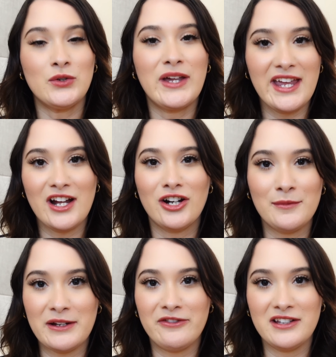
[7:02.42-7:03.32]
you can't
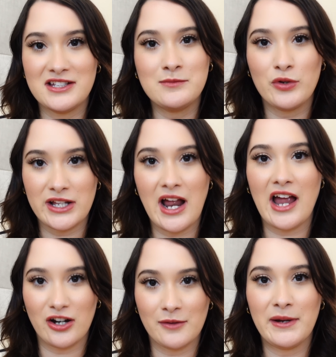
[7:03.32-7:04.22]
hurt my feelings more than
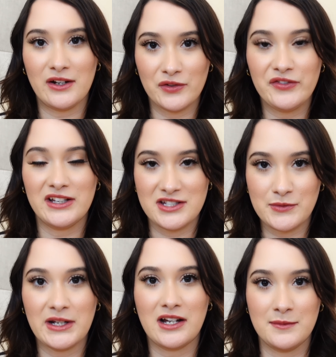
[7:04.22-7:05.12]
I hurt my own feelings
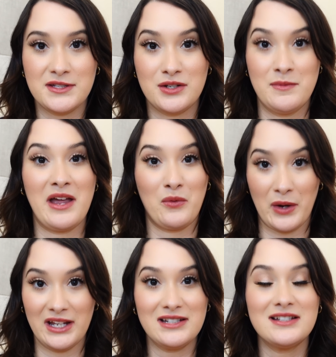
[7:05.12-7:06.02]
when it comes to my
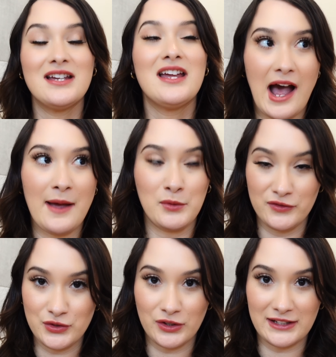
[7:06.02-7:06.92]
weight. I
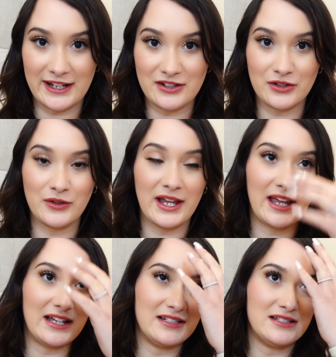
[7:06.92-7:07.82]
moved to Orlando,
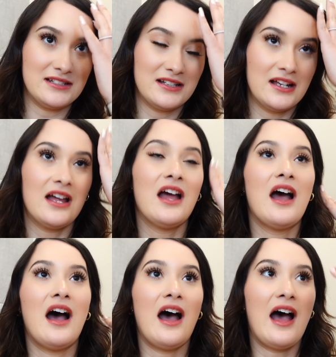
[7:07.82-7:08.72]
and
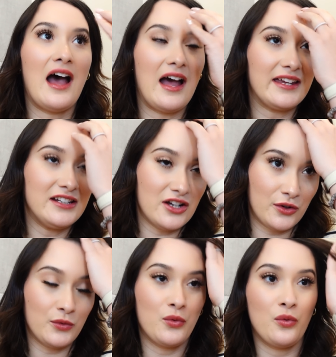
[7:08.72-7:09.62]

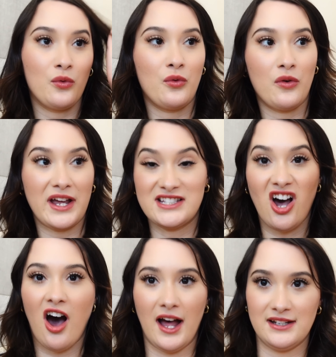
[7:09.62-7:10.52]
it's
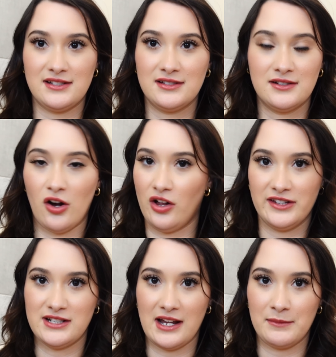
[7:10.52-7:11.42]
hot all the
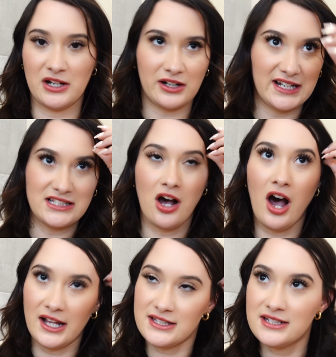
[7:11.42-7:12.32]
time here. It's
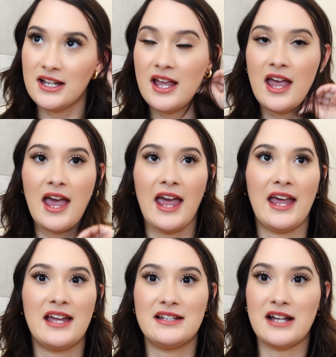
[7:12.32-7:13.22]
hot.
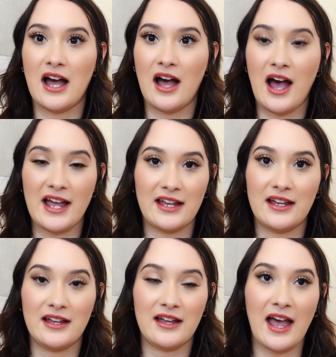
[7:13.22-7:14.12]
And
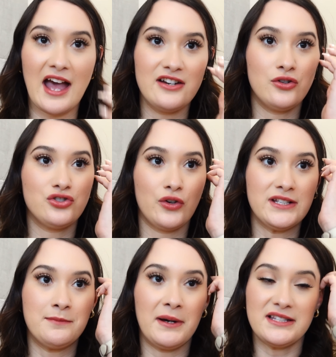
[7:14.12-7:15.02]
I had no
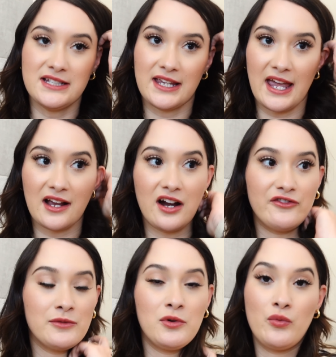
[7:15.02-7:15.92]
choice but to get
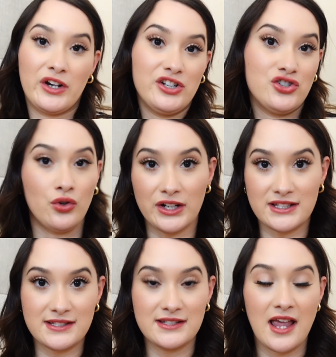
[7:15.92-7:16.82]
comfortable wearing
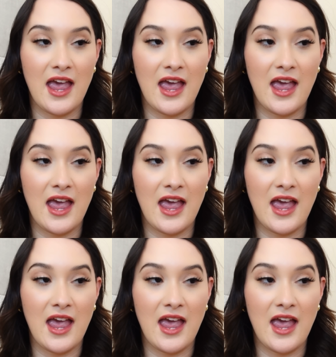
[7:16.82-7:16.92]
shorts.